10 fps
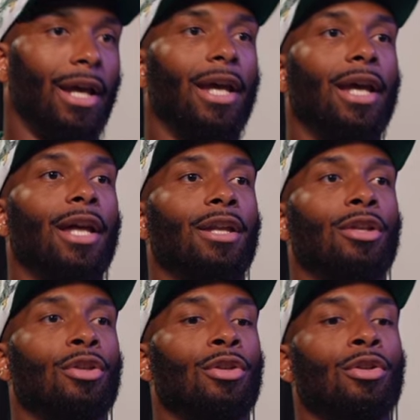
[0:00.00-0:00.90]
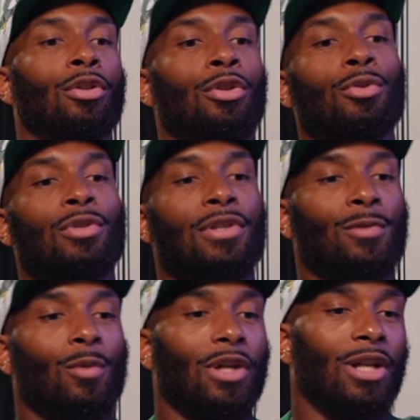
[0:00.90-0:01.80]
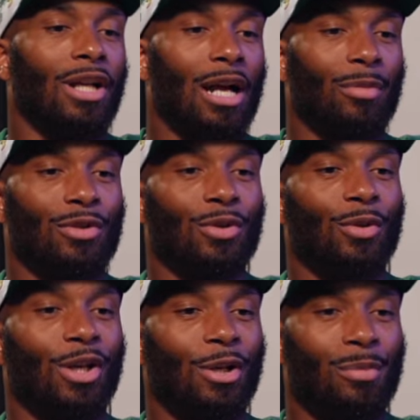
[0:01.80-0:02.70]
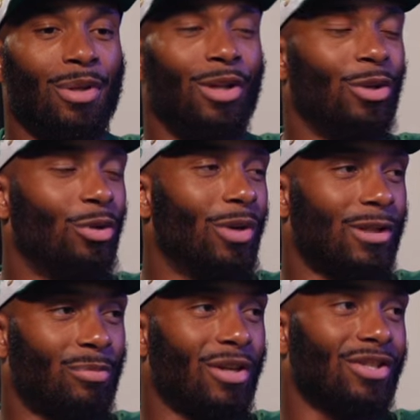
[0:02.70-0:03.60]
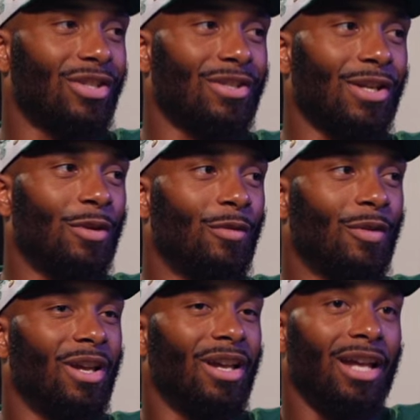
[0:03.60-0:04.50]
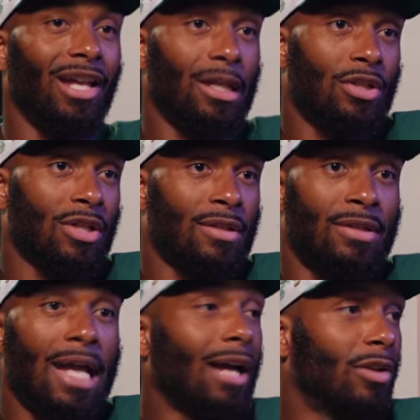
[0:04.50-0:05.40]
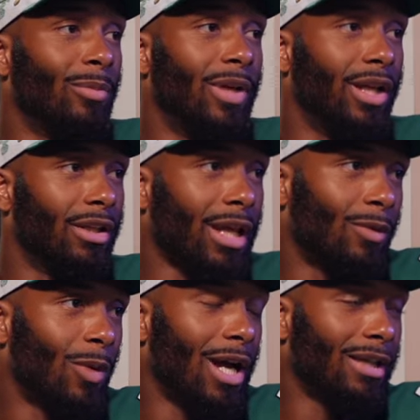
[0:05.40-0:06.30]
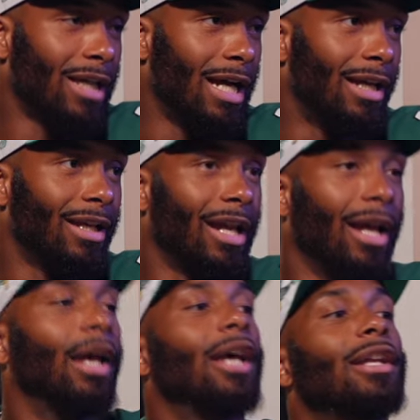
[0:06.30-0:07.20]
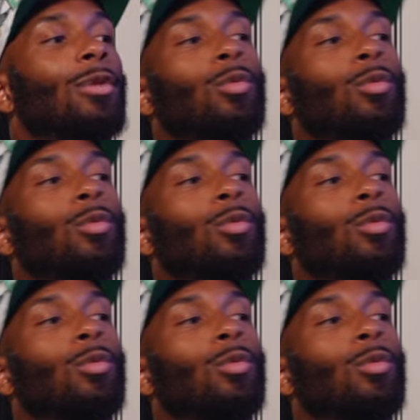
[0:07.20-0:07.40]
And you just wanted an opportunity to be you, express yourself, yeah. and just document it. Like, yeah. why not? And it